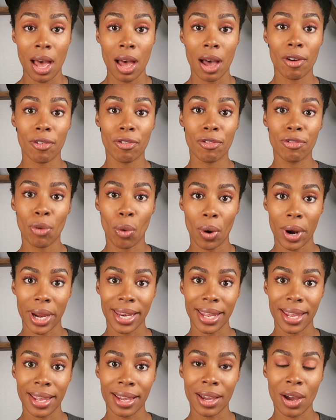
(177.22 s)

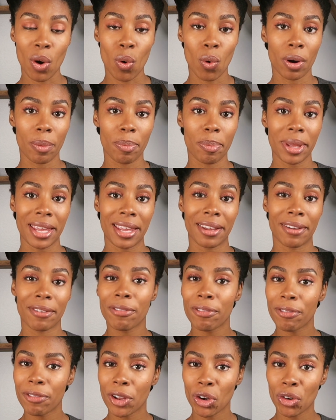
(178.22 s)
avoiding or being
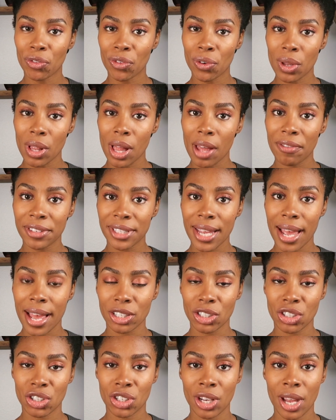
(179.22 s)
fearful of
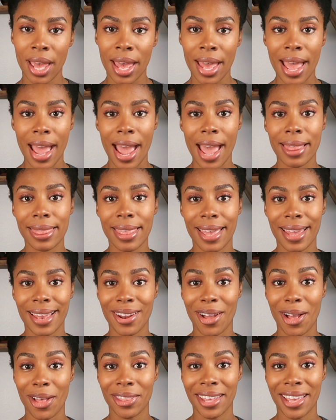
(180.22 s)
touch, and
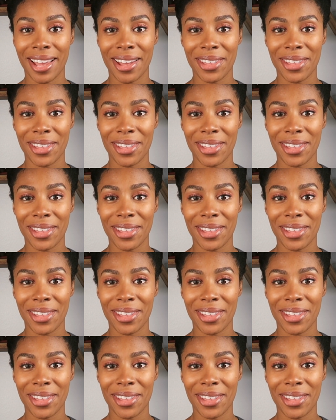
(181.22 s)
then on the